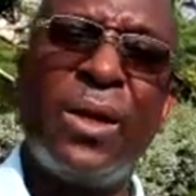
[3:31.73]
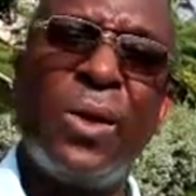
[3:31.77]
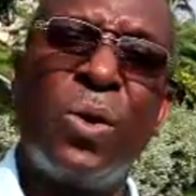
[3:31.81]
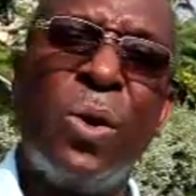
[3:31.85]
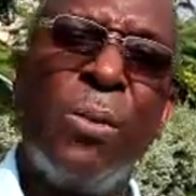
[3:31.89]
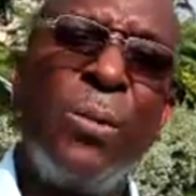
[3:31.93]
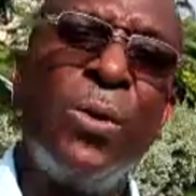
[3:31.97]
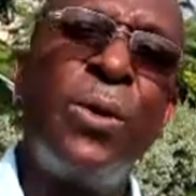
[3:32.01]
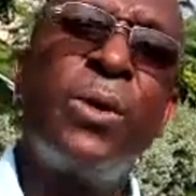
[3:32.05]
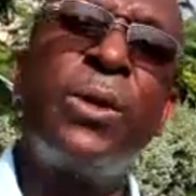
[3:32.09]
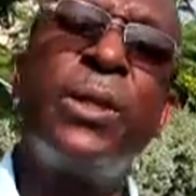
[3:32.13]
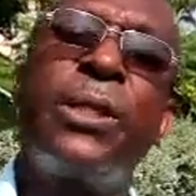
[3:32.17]

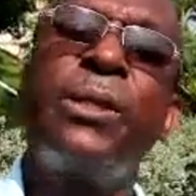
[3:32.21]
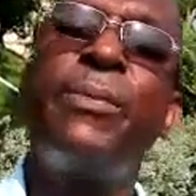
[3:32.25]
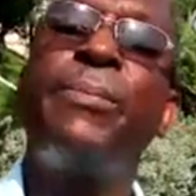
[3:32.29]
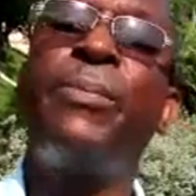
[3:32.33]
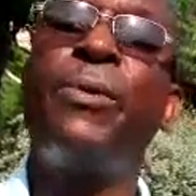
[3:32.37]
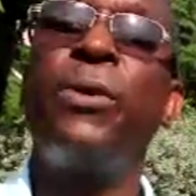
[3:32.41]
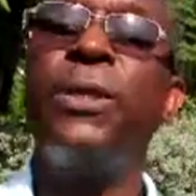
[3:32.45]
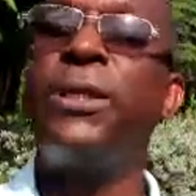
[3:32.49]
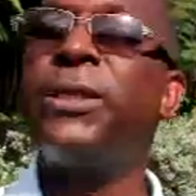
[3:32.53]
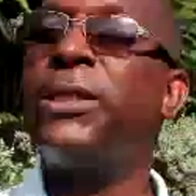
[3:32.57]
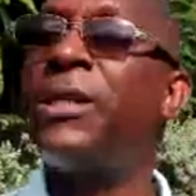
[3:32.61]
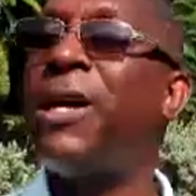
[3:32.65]
community
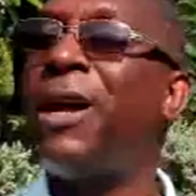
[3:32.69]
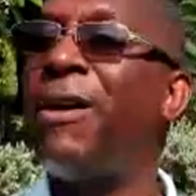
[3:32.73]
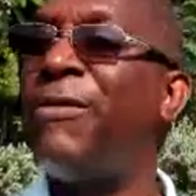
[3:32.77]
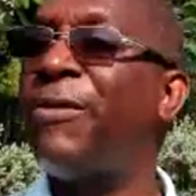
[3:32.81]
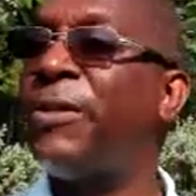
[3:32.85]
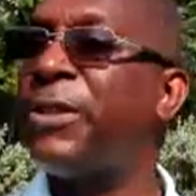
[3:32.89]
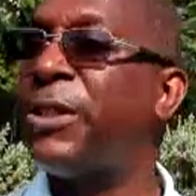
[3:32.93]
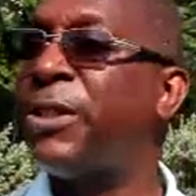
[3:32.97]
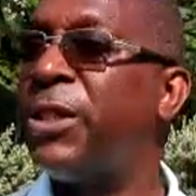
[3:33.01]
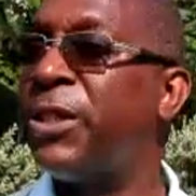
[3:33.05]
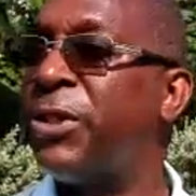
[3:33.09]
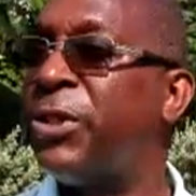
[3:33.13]
police
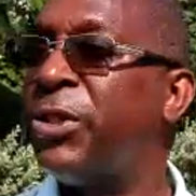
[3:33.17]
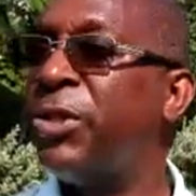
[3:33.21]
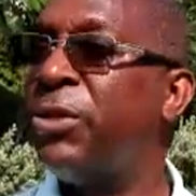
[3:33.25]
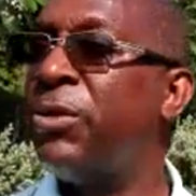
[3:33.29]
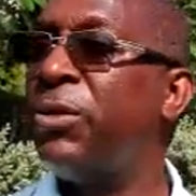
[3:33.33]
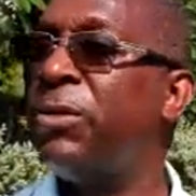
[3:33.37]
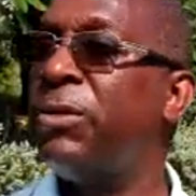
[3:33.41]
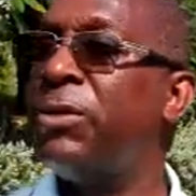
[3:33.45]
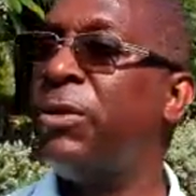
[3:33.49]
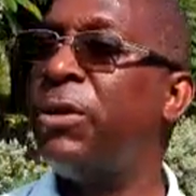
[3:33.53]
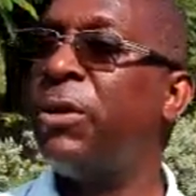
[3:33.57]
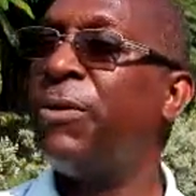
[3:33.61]
officer
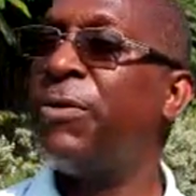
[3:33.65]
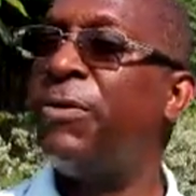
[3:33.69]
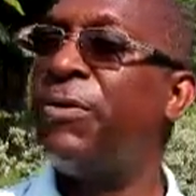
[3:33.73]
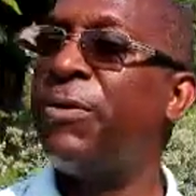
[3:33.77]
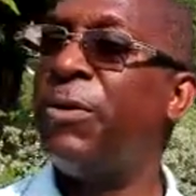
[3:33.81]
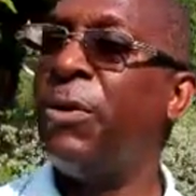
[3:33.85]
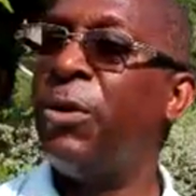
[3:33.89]
too, look,